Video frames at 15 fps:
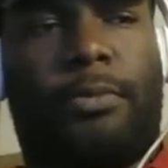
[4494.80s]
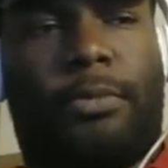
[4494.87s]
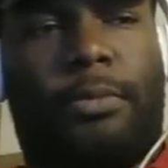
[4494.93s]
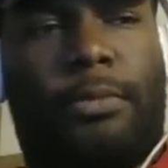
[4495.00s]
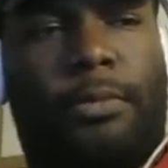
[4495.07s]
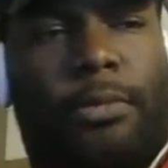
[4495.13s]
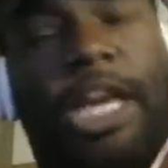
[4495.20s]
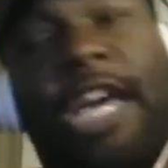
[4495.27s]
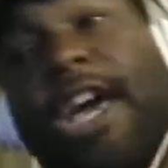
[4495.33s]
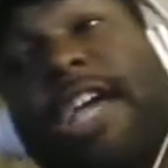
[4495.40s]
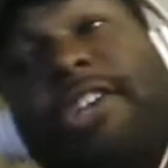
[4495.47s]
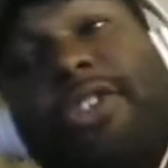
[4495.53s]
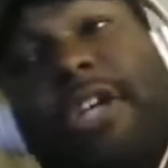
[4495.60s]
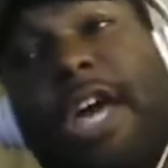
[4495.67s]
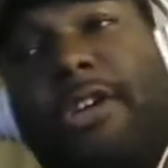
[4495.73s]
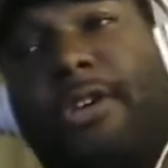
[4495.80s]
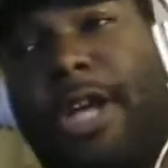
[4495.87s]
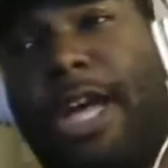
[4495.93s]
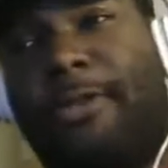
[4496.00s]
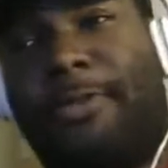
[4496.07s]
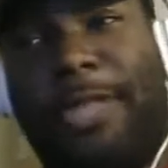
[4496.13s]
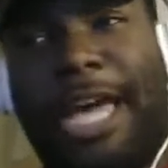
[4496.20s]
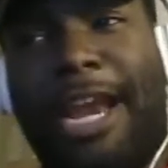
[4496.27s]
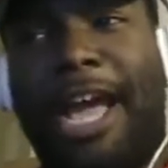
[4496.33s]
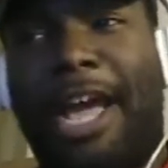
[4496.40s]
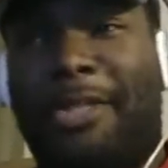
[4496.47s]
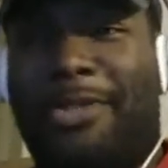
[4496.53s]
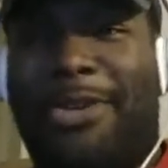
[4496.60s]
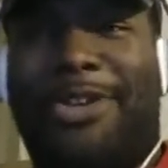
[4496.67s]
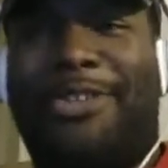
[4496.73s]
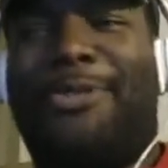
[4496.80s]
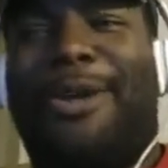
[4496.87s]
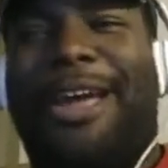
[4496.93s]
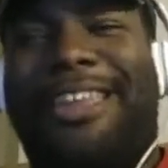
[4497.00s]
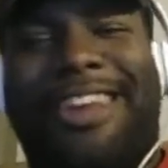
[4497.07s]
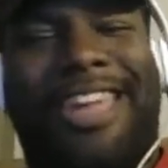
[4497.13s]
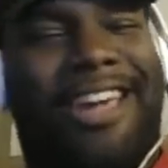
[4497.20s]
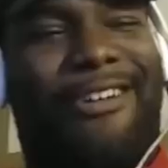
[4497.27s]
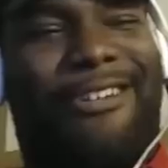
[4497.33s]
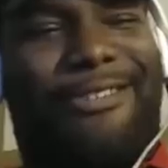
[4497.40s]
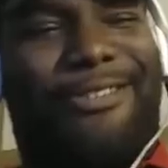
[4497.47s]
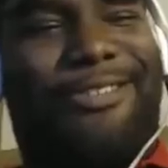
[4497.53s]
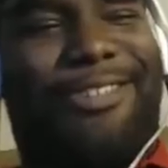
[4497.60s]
Yeah, actually, I don't have that either right now.